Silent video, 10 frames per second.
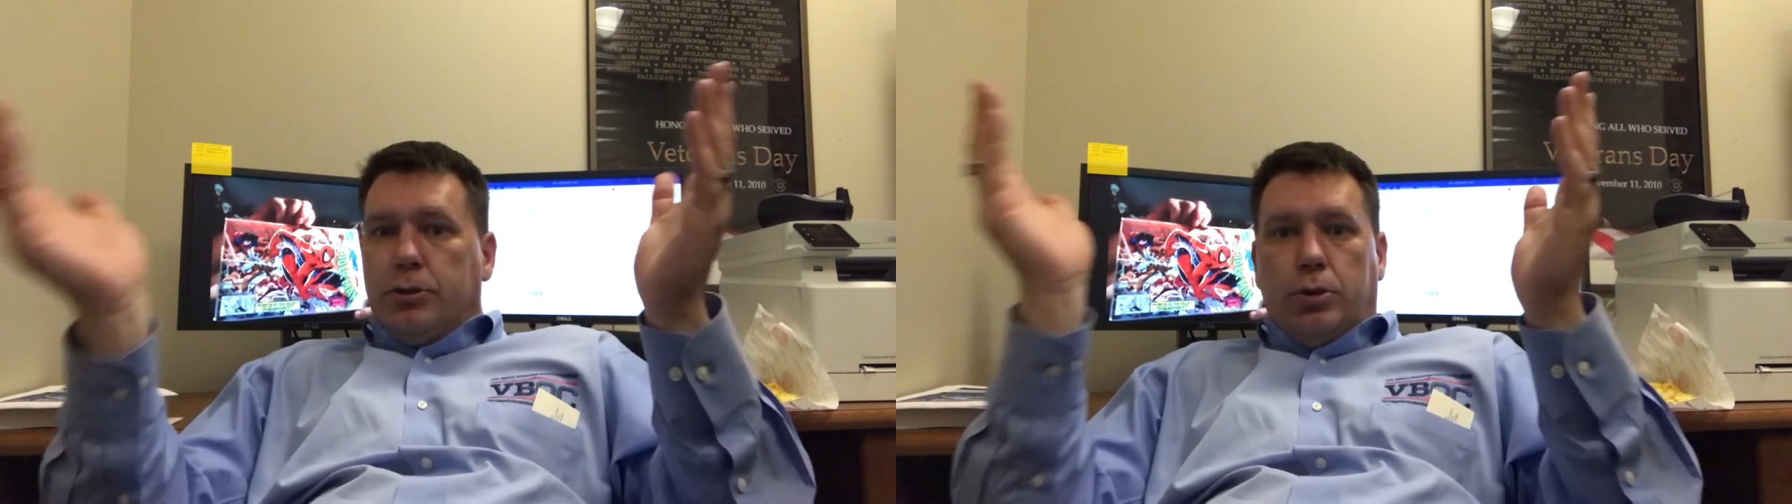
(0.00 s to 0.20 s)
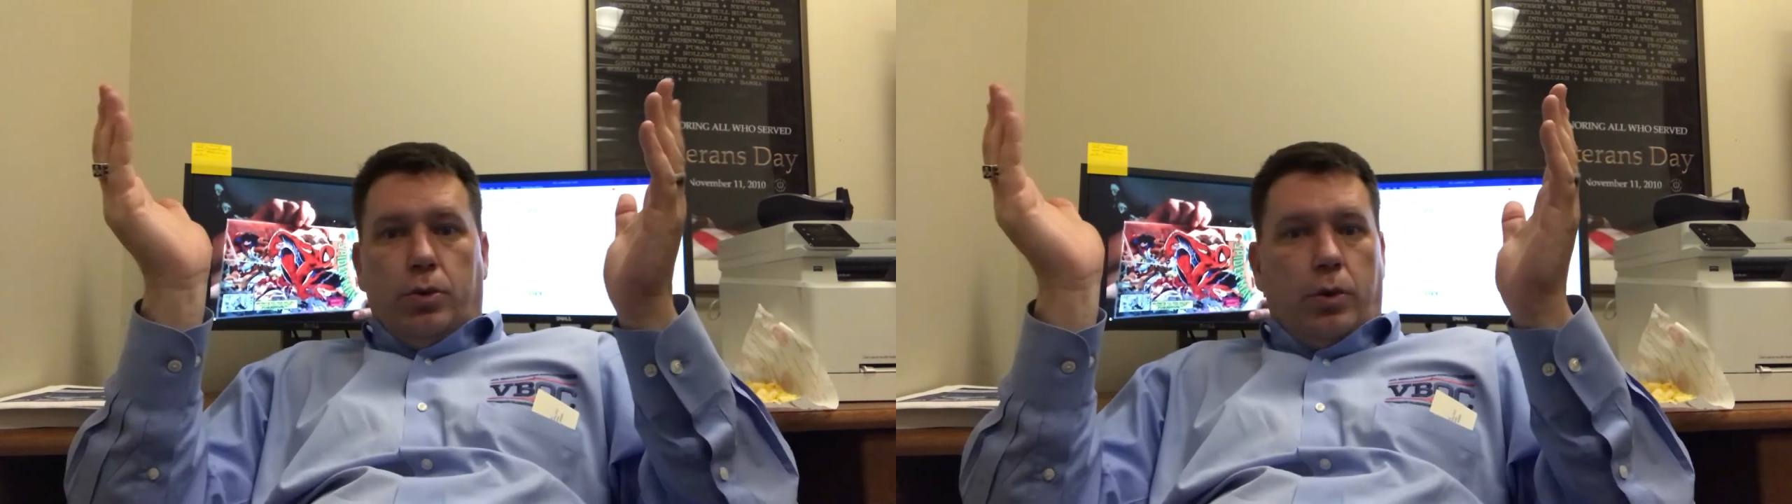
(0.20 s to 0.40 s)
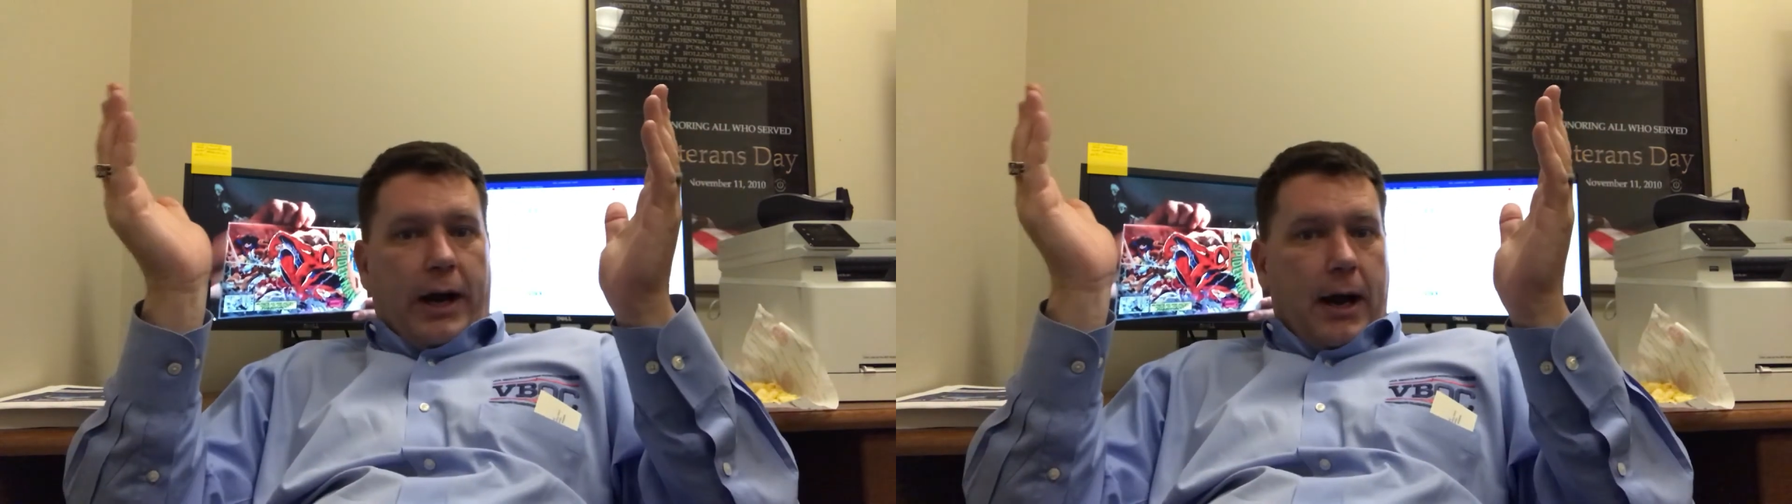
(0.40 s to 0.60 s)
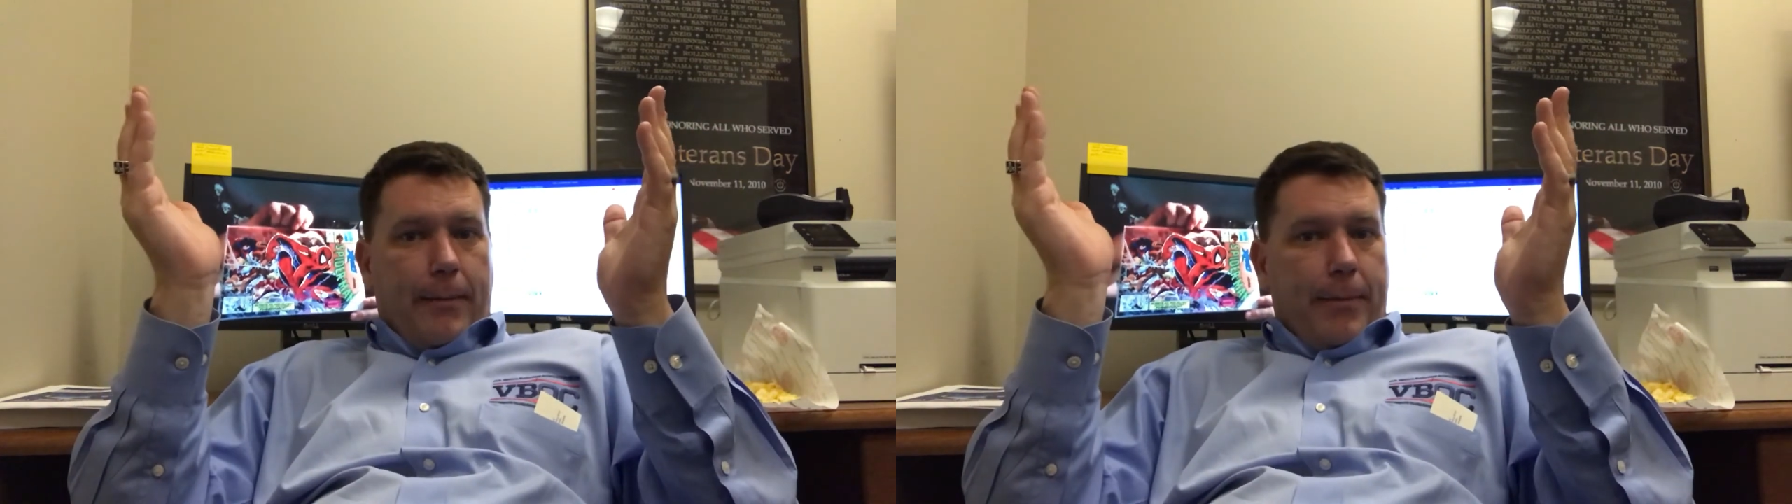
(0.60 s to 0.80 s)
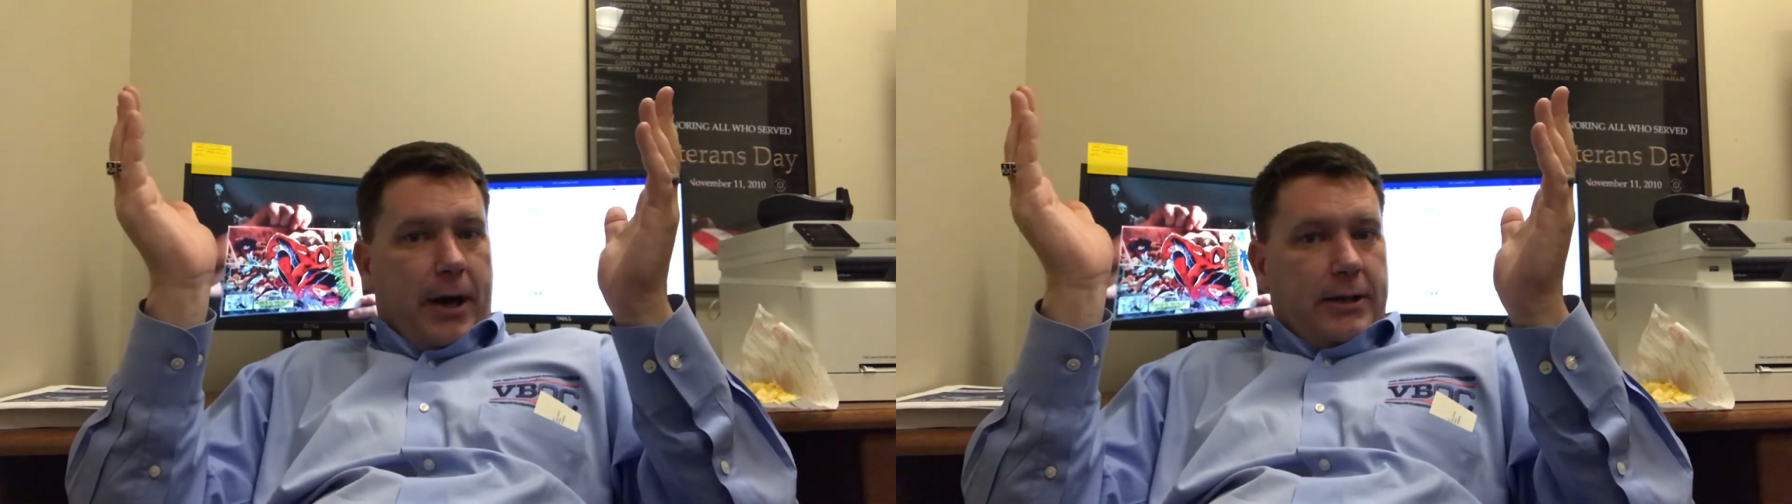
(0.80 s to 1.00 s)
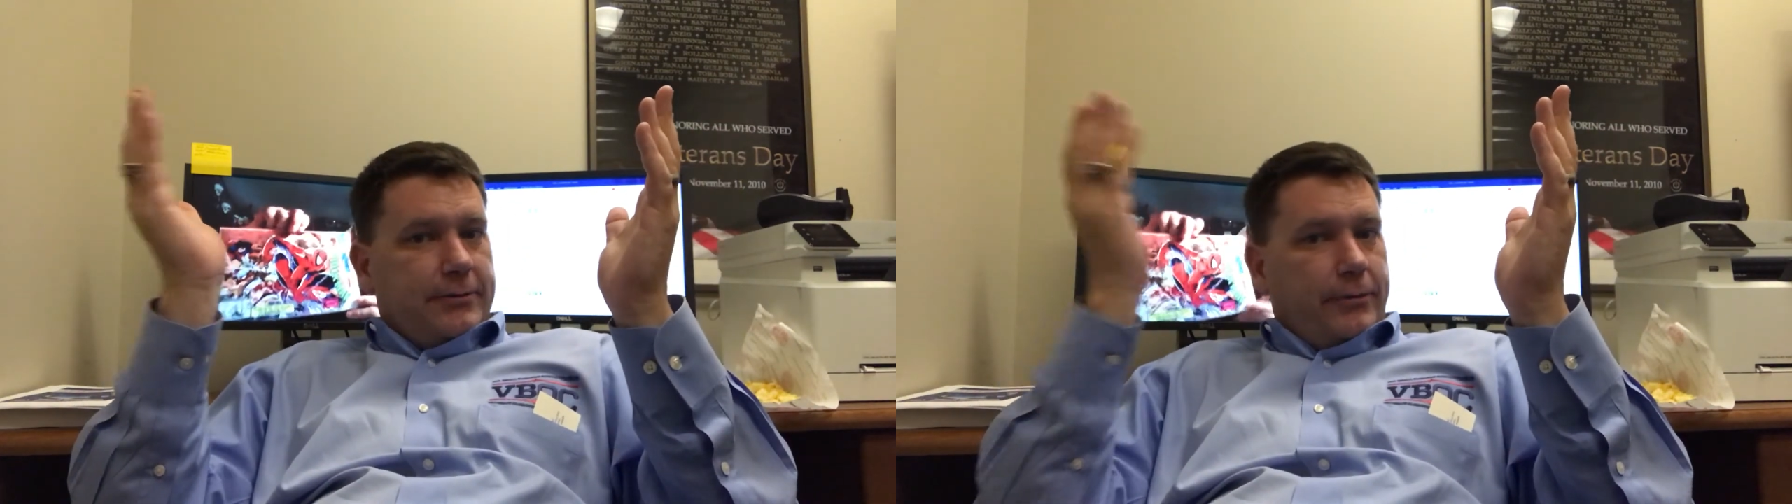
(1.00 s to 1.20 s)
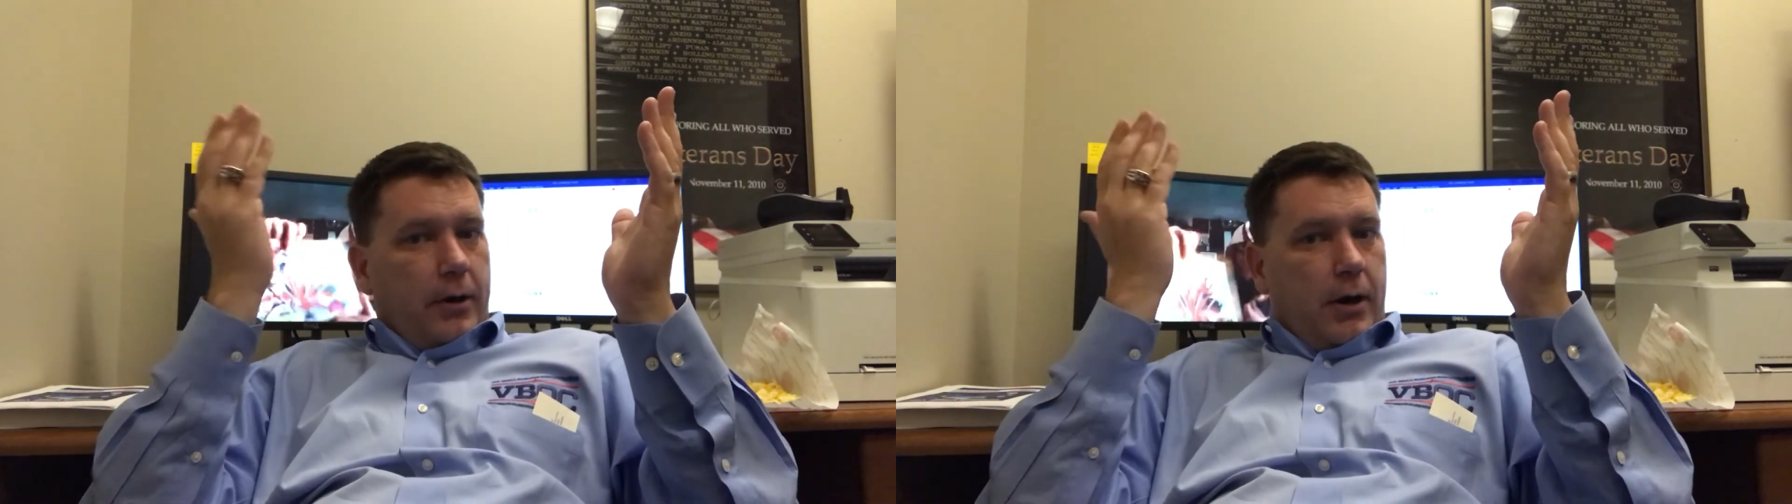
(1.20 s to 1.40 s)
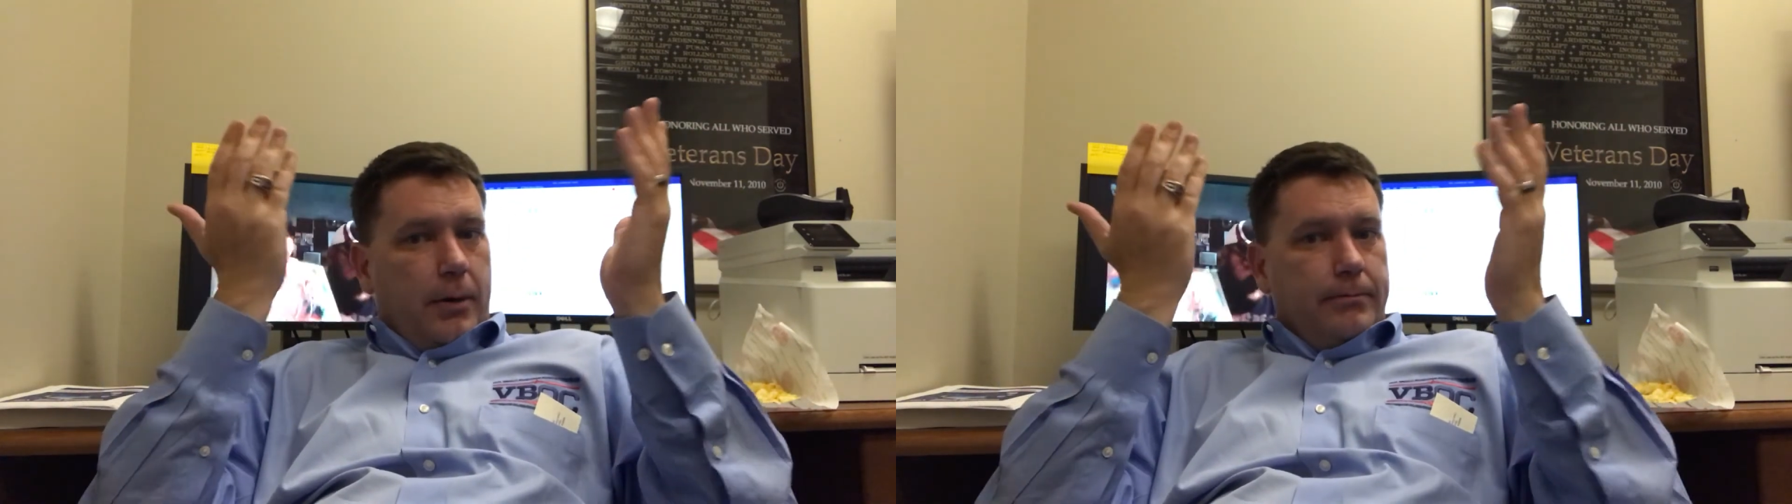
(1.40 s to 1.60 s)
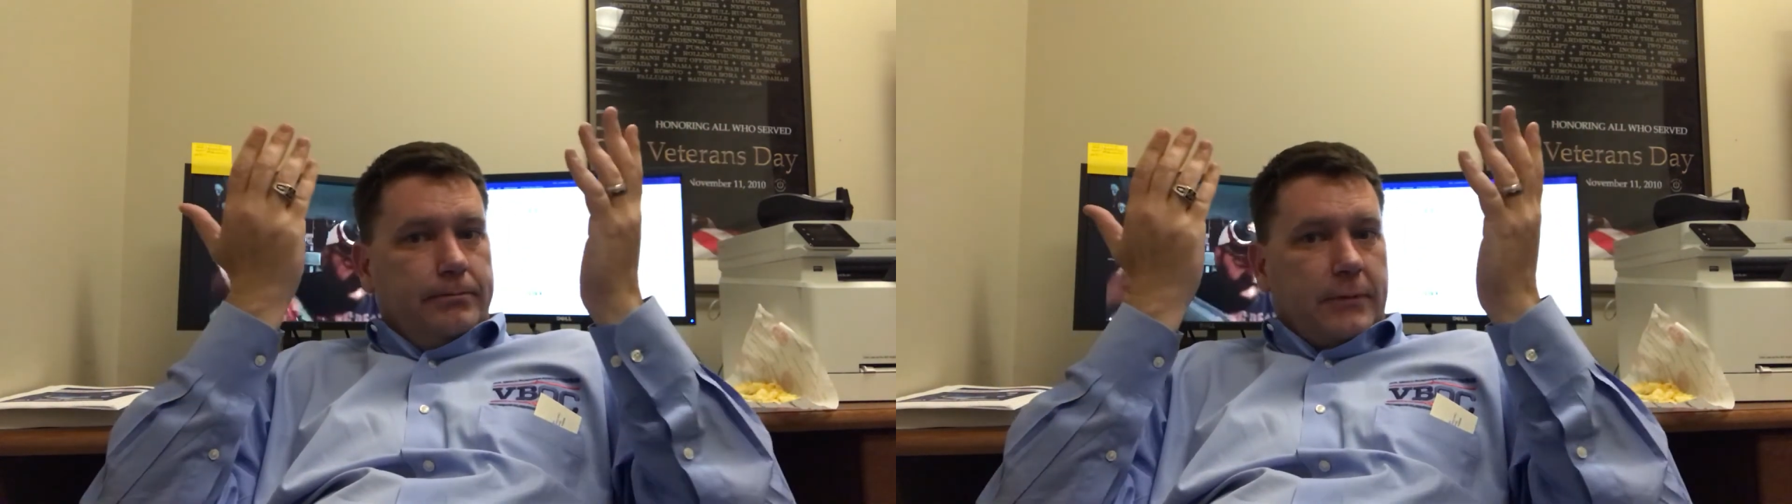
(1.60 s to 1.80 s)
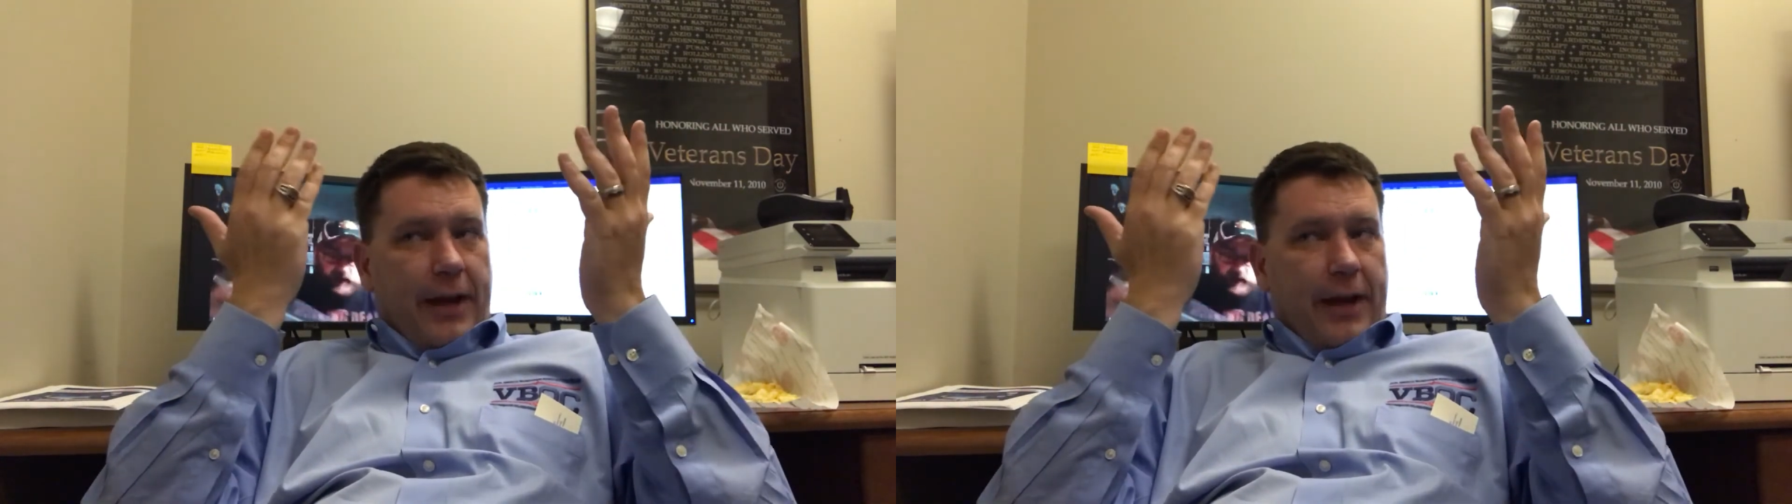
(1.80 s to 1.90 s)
who I got my box from.